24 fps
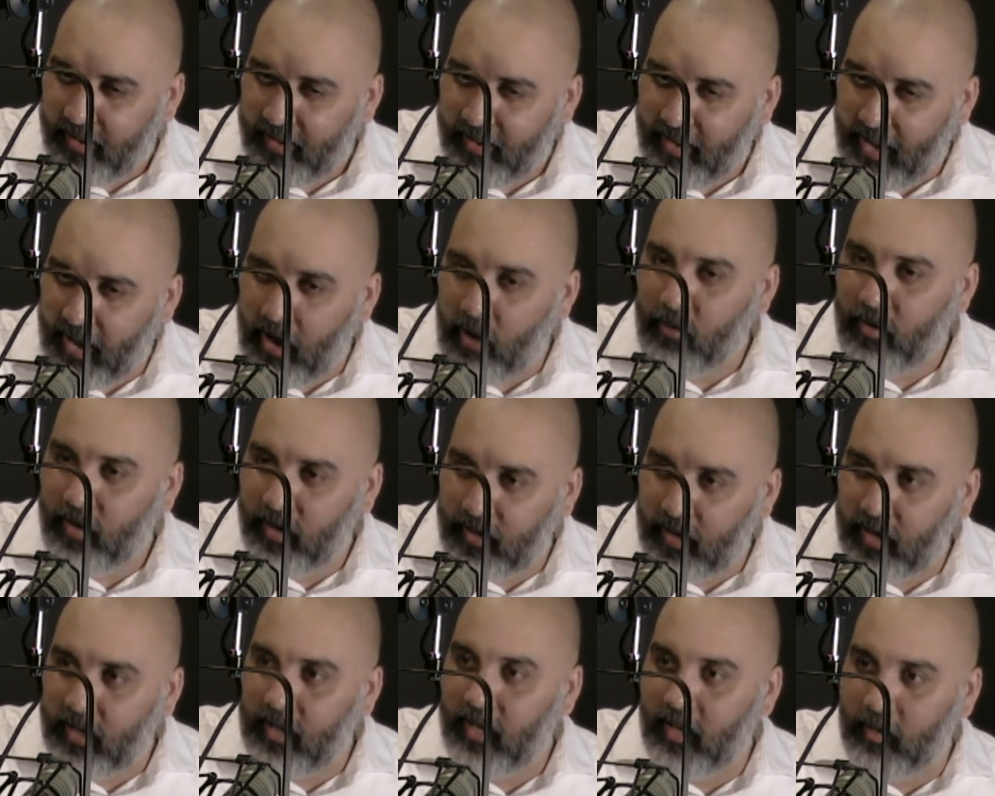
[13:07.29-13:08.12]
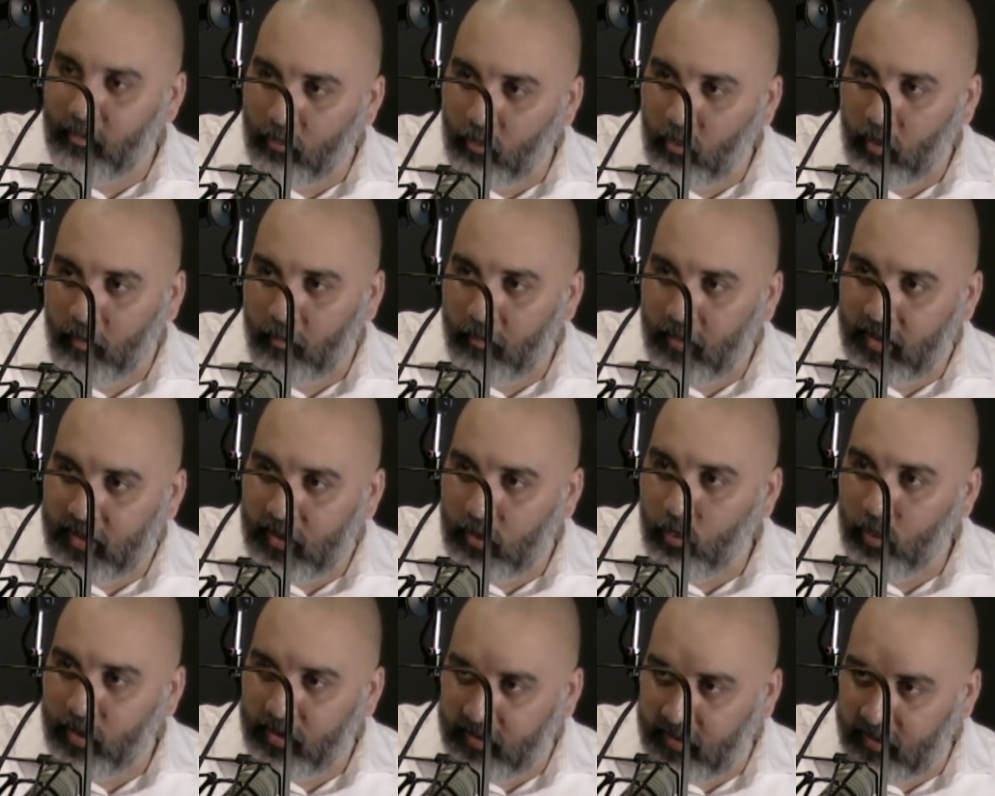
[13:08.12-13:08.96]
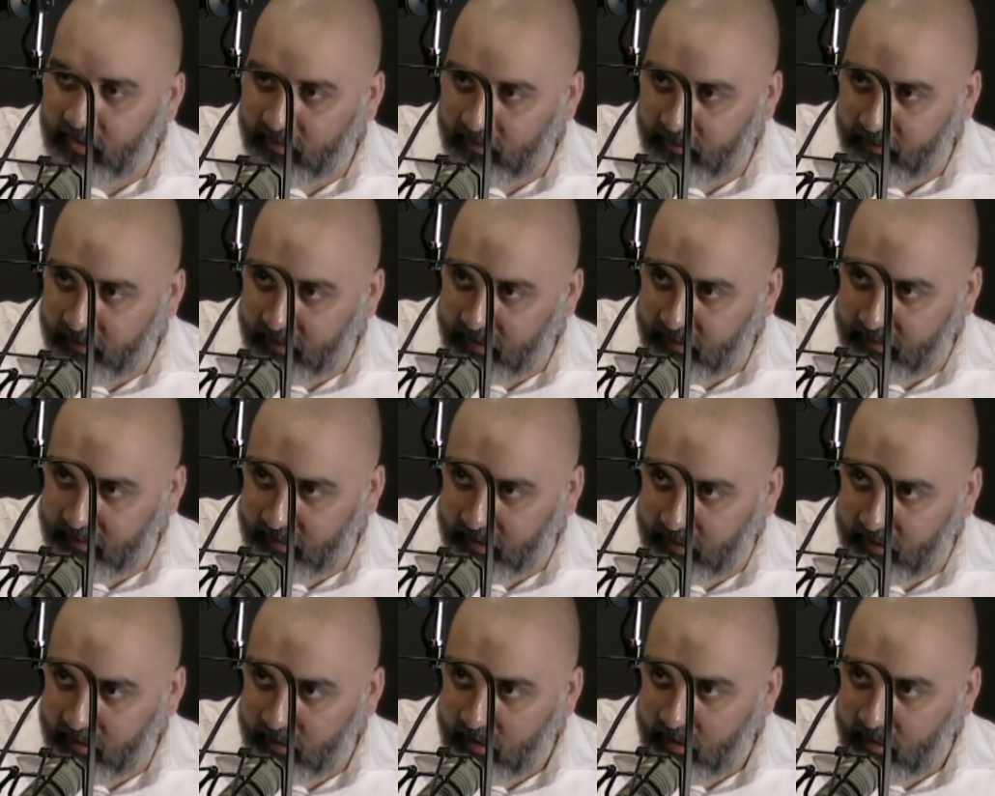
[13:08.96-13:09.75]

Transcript: how can I get more money with this visit?